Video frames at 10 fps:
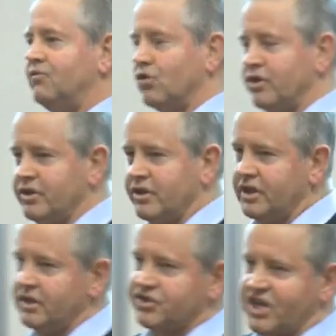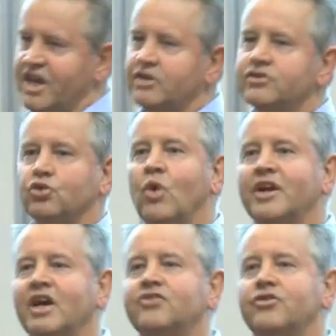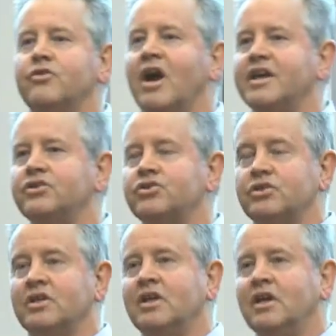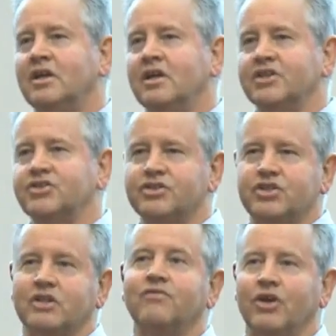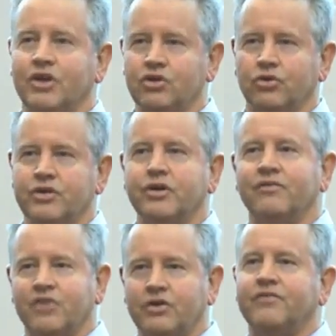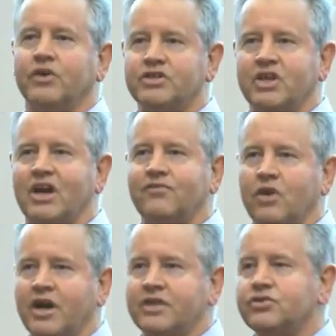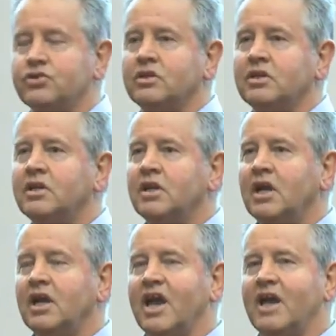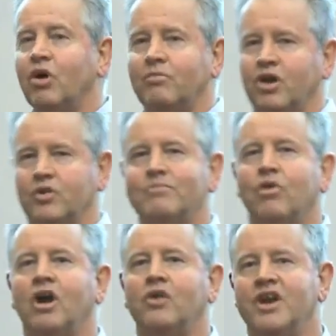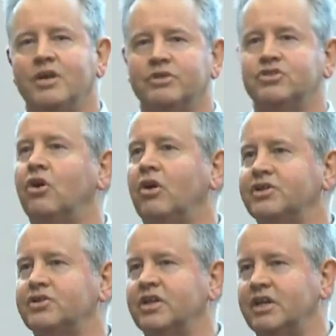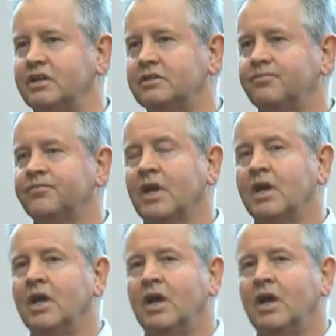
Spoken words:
If you're in the 10 to 100 range, that's considered very good. You're in a very, very safe range. And by the way, my reading was 19.